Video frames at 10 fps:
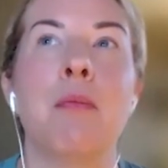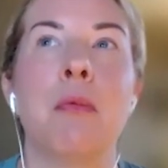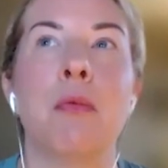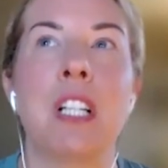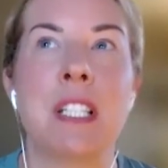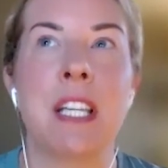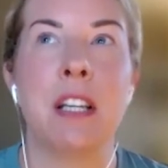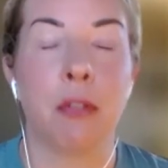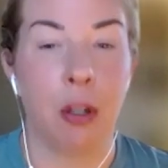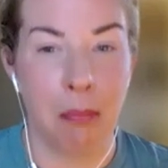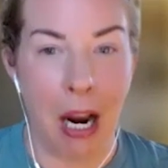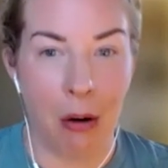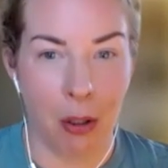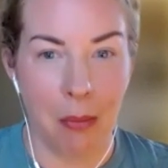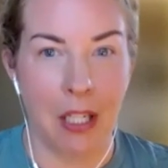risky for
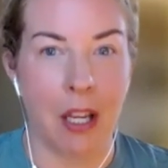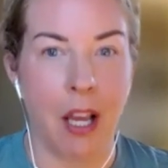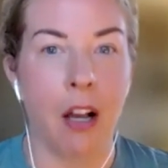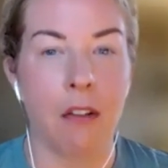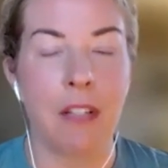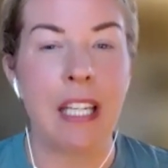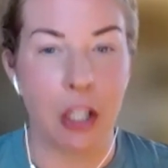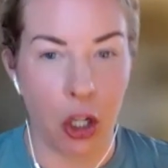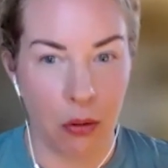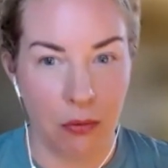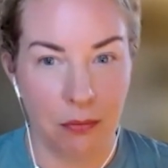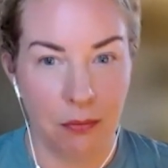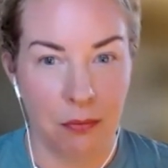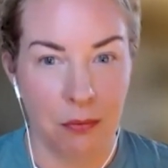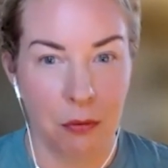empowerment of ego,
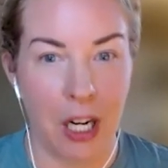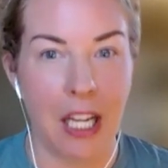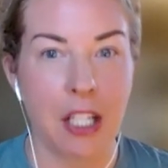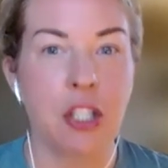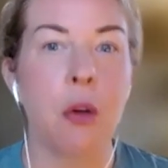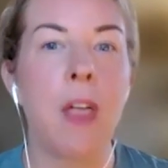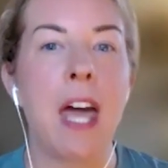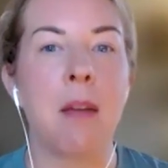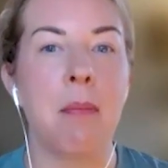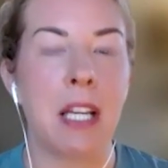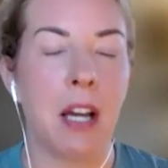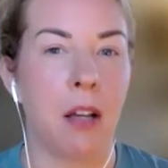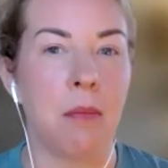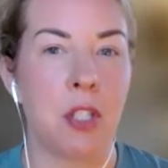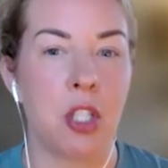right? So then it
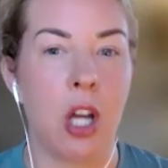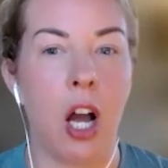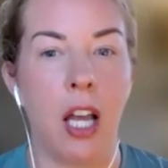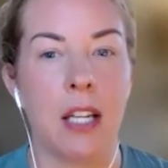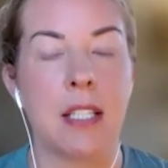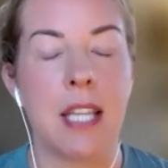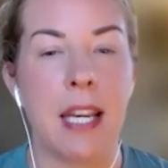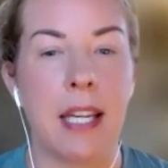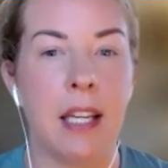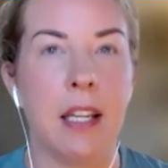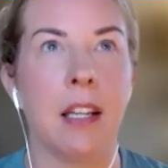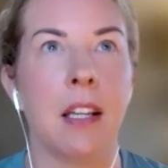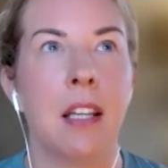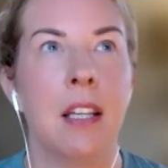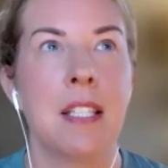becomes not taking
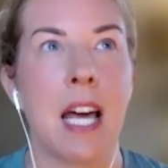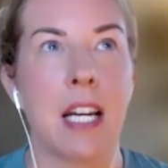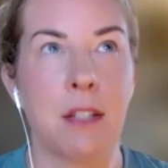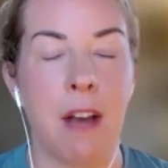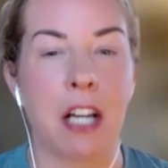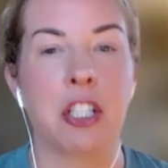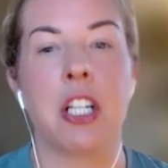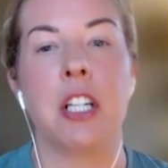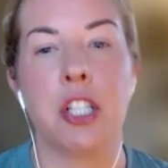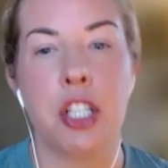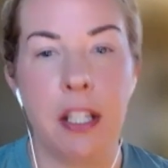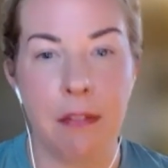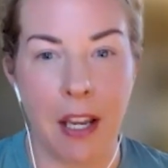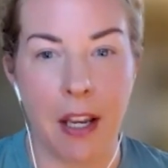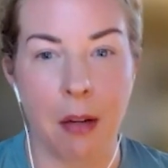satisfaction in
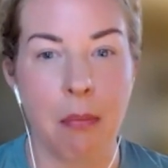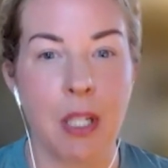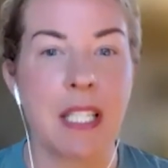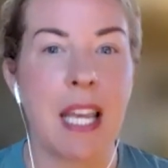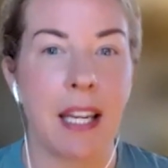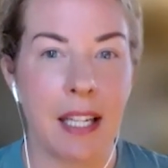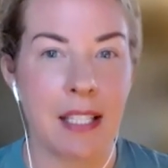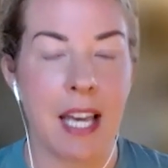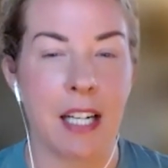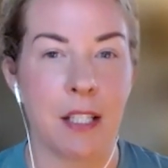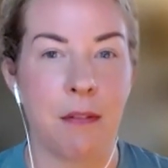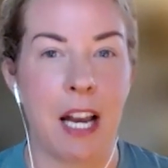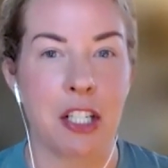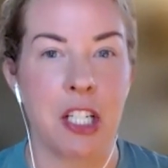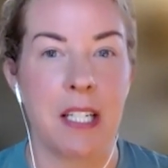achieving, but taking
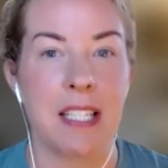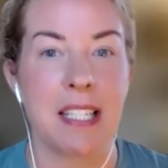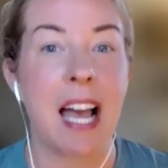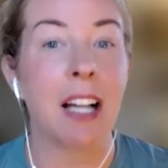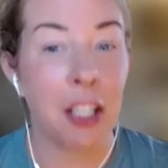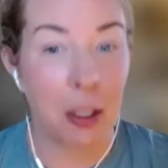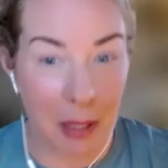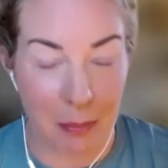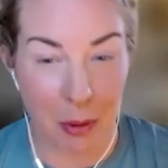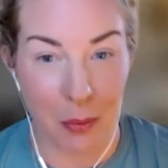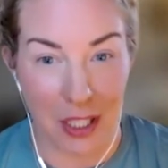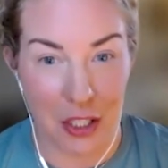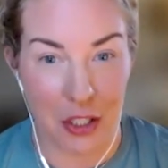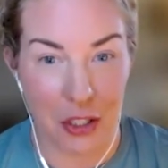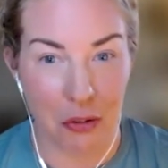satisfaction in telling people what
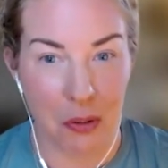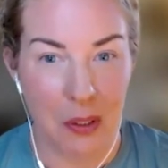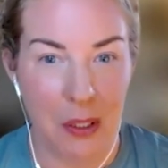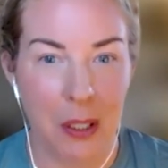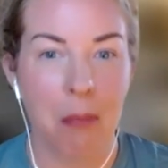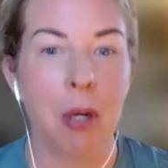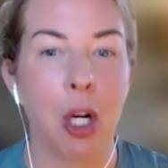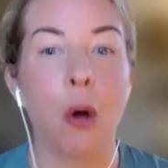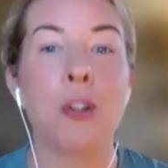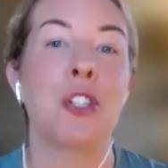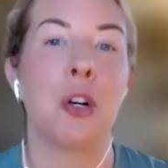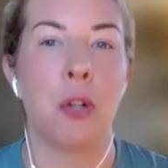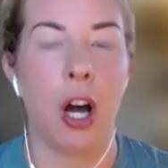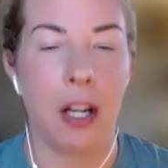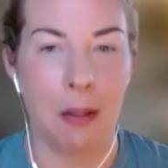to do, but also
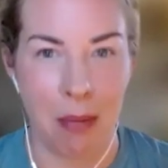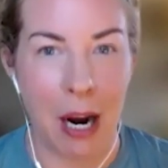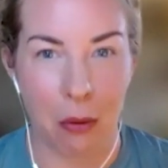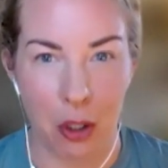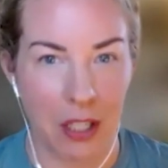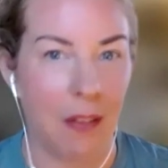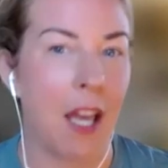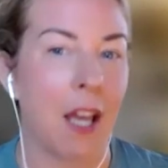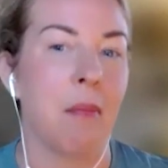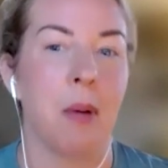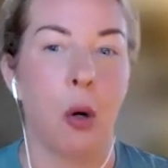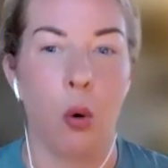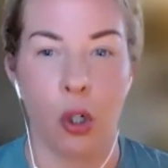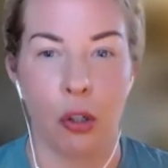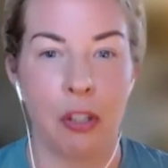not empowering them
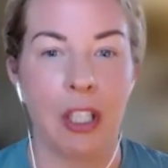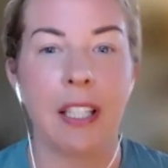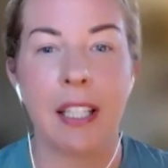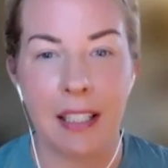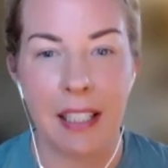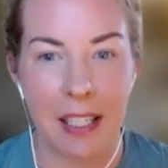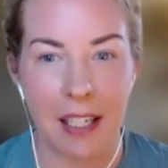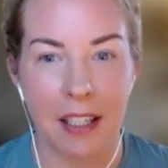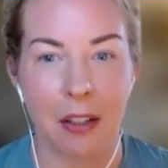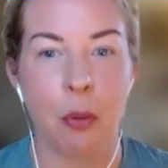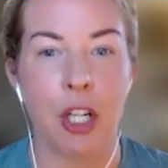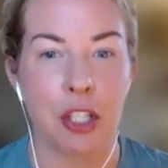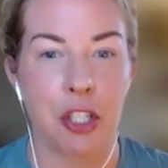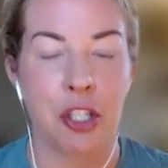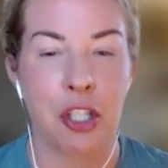or really leading,
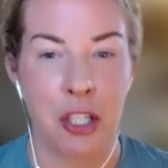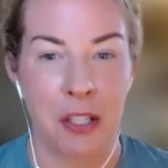which,